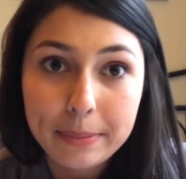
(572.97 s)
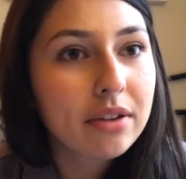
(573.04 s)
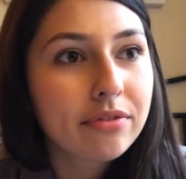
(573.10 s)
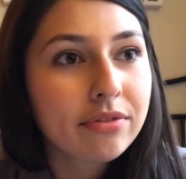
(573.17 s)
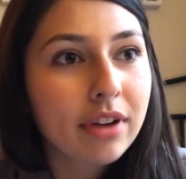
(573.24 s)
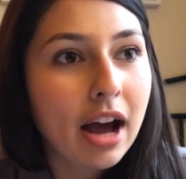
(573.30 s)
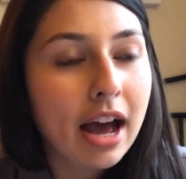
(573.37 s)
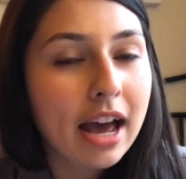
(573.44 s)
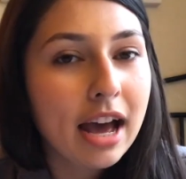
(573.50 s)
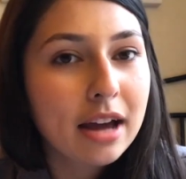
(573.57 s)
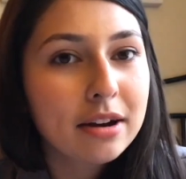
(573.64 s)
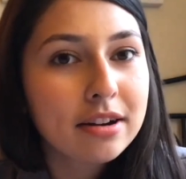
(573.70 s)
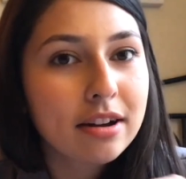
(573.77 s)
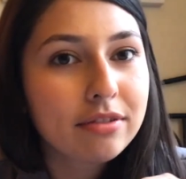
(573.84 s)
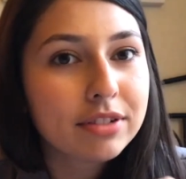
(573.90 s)
If I
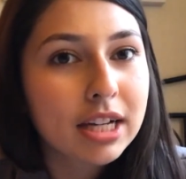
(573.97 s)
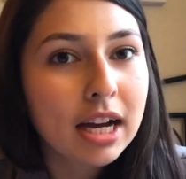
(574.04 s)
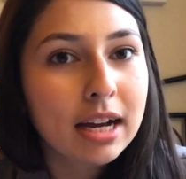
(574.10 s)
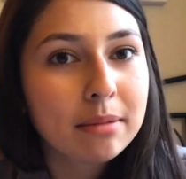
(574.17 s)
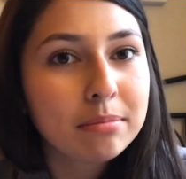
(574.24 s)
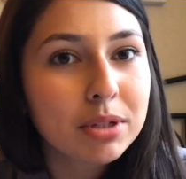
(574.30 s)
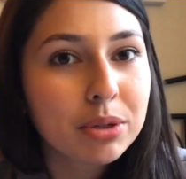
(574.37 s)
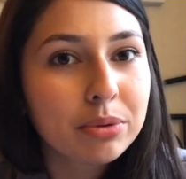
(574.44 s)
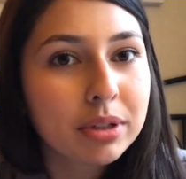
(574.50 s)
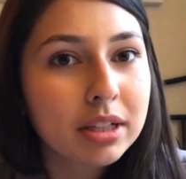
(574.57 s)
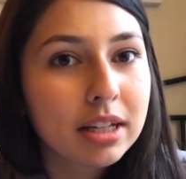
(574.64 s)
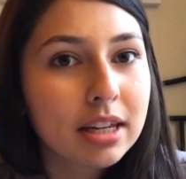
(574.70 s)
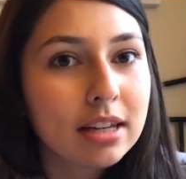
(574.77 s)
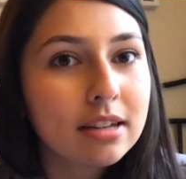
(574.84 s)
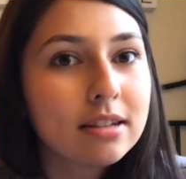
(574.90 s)
had enough time to
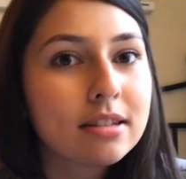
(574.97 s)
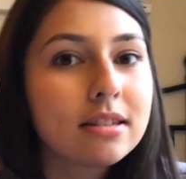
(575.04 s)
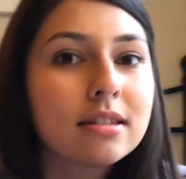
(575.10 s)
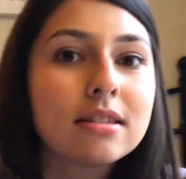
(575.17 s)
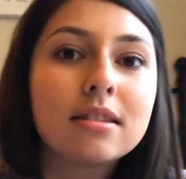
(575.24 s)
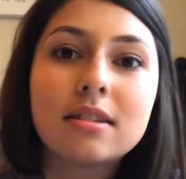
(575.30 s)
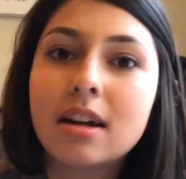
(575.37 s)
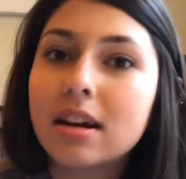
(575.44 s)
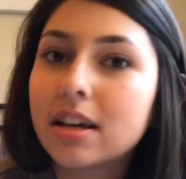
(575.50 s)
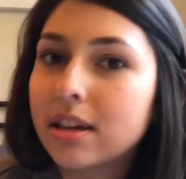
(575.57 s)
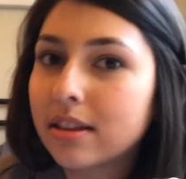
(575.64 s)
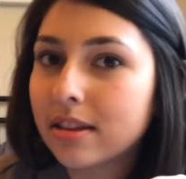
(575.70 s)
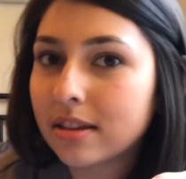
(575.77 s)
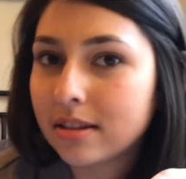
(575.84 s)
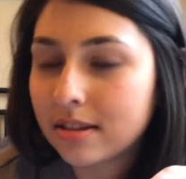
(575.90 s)
really
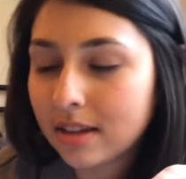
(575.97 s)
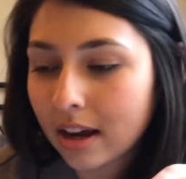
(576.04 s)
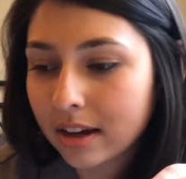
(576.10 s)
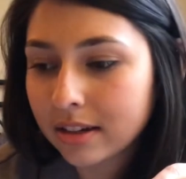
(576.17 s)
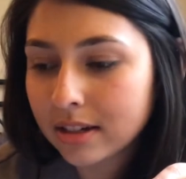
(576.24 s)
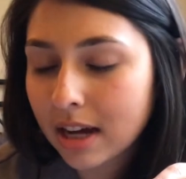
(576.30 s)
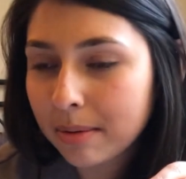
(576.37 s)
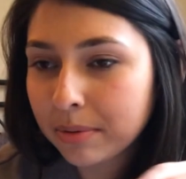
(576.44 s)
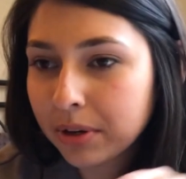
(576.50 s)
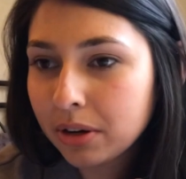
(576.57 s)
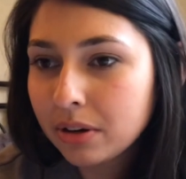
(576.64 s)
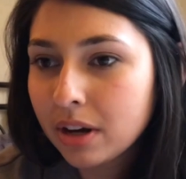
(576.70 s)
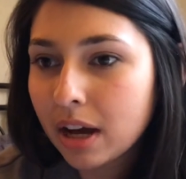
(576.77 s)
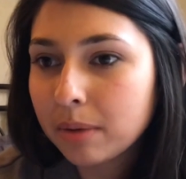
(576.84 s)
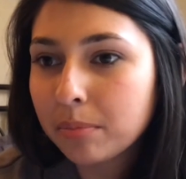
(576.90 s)
study the second time
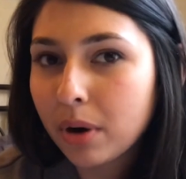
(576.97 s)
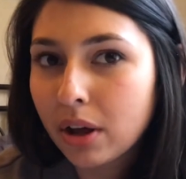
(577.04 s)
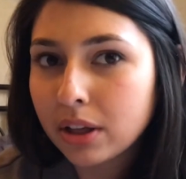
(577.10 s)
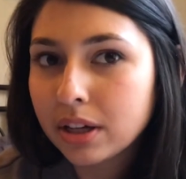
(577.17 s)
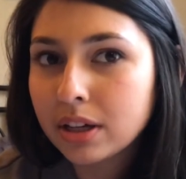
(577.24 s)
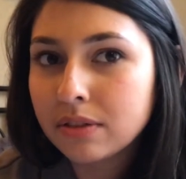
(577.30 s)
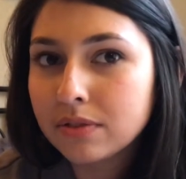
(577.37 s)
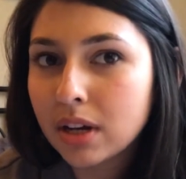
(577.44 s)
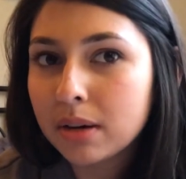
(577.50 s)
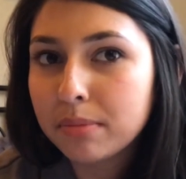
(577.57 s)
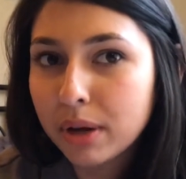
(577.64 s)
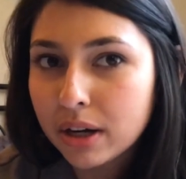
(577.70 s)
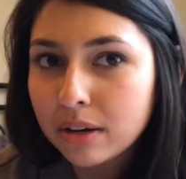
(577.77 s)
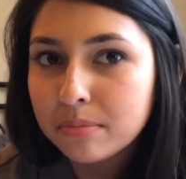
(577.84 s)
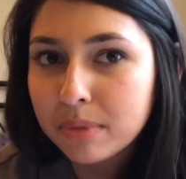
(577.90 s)
around, I probably could have done
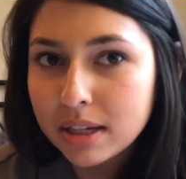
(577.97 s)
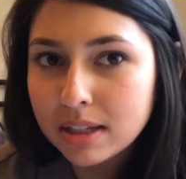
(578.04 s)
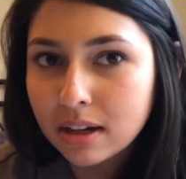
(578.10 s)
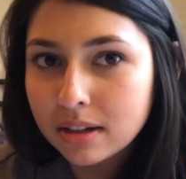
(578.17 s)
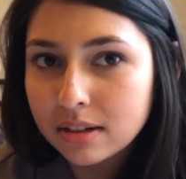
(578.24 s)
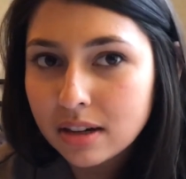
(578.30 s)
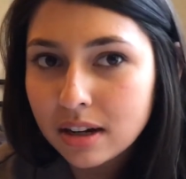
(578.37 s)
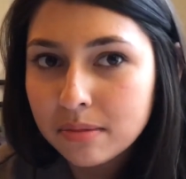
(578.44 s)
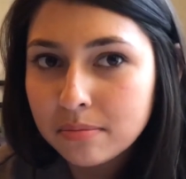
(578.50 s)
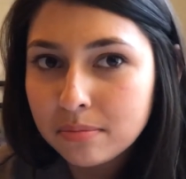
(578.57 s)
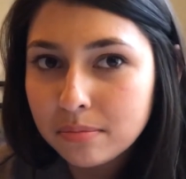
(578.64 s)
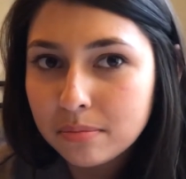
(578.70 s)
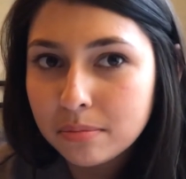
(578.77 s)
better my second time.